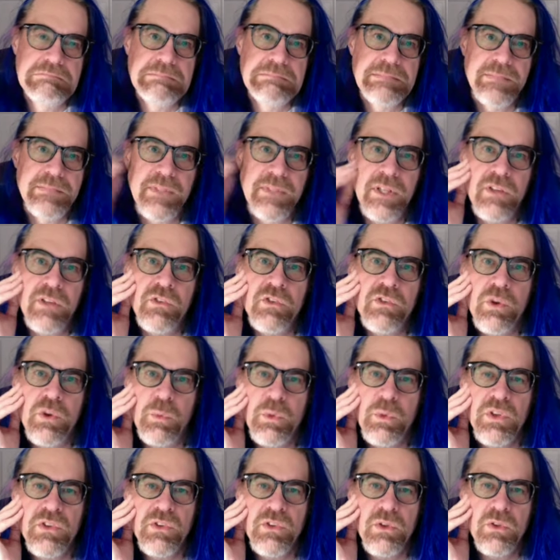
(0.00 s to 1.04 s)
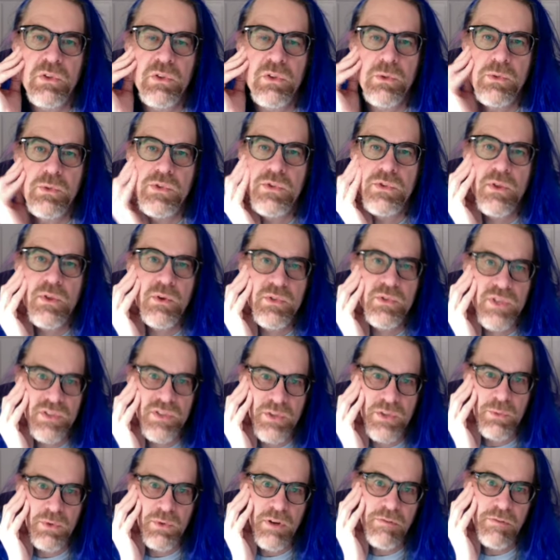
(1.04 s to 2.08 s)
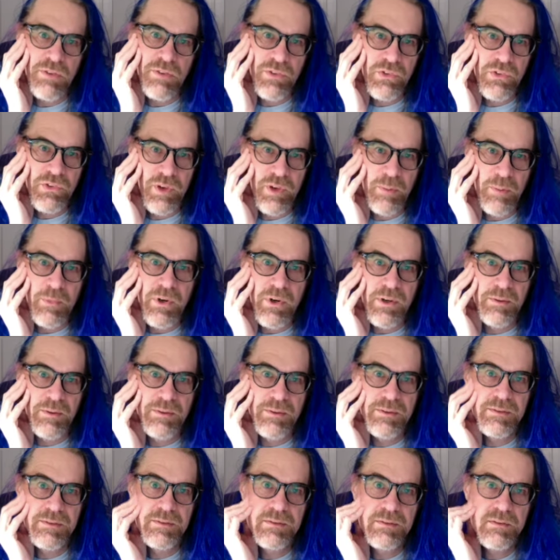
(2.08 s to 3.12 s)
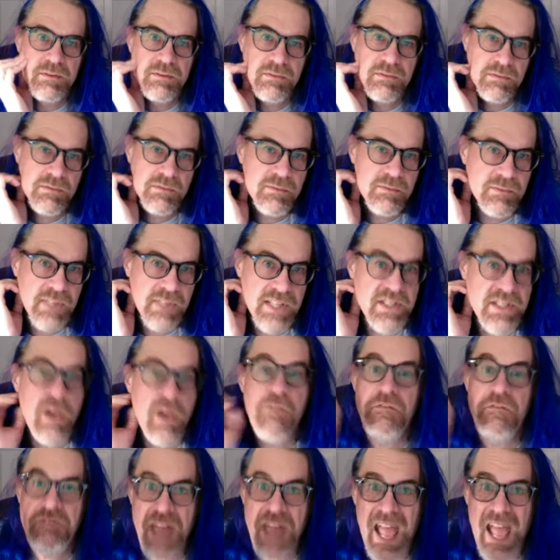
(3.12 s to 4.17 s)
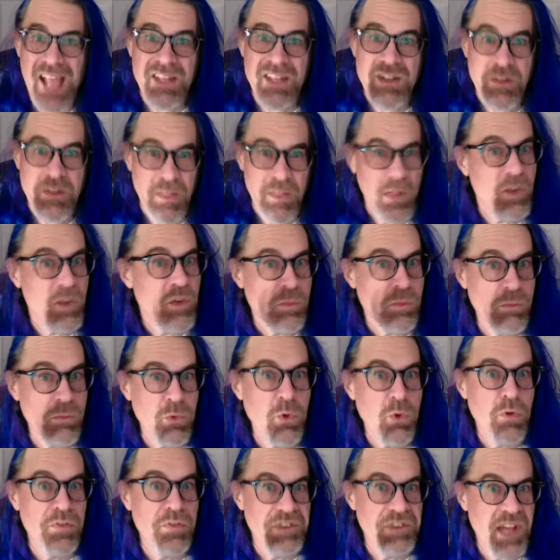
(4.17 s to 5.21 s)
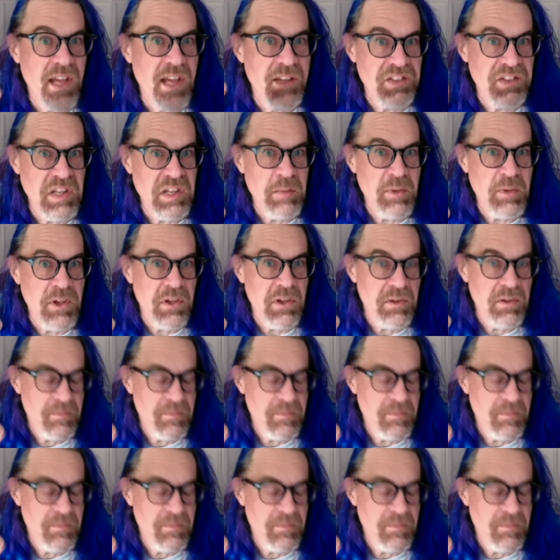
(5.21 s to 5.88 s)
And so we still use those as a reference number. That's how fast things move in academia.